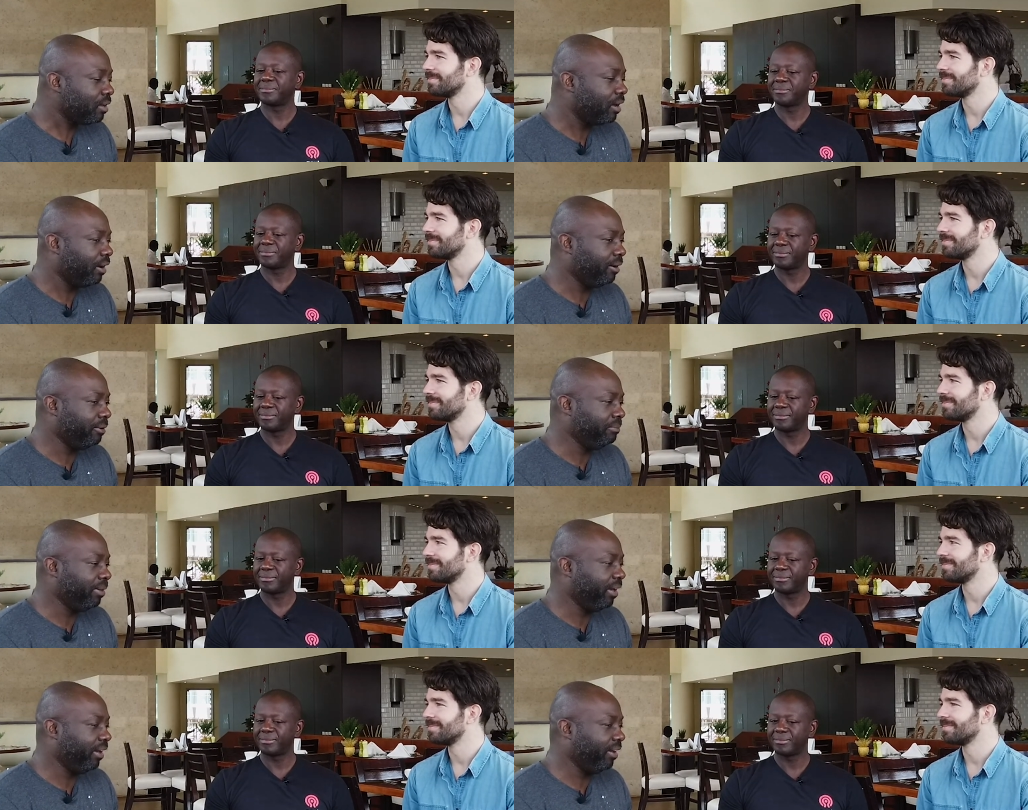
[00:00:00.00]

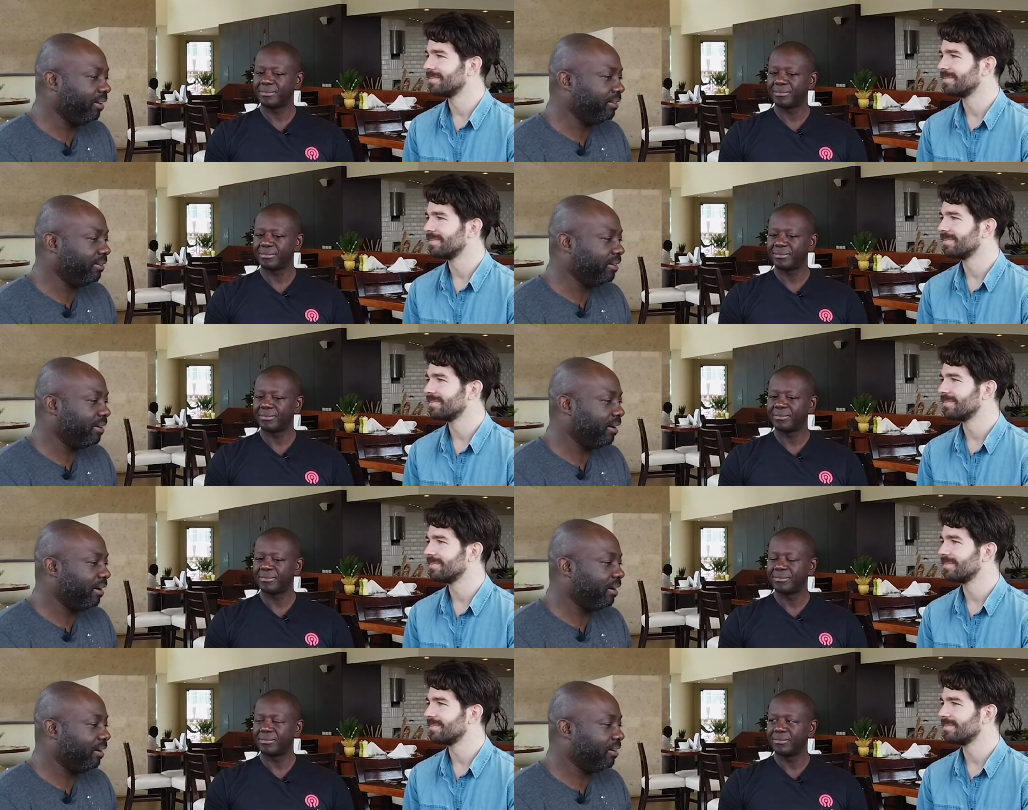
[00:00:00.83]
Speaker 1: Um, and
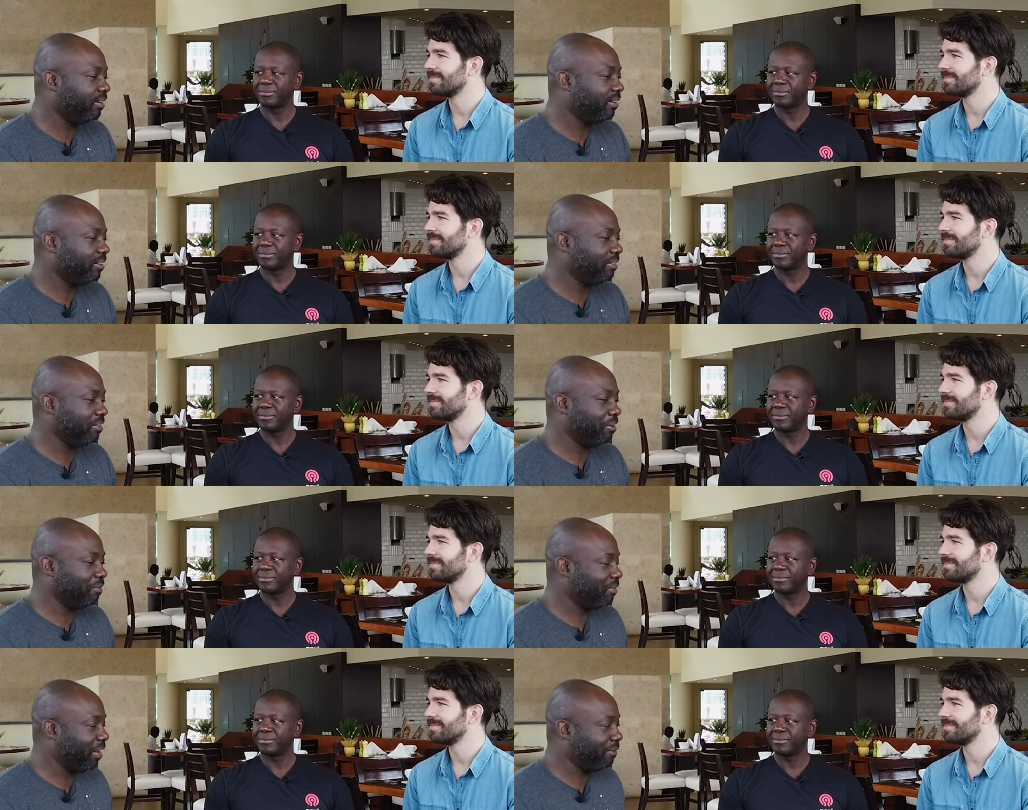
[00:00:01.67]
uh, you know,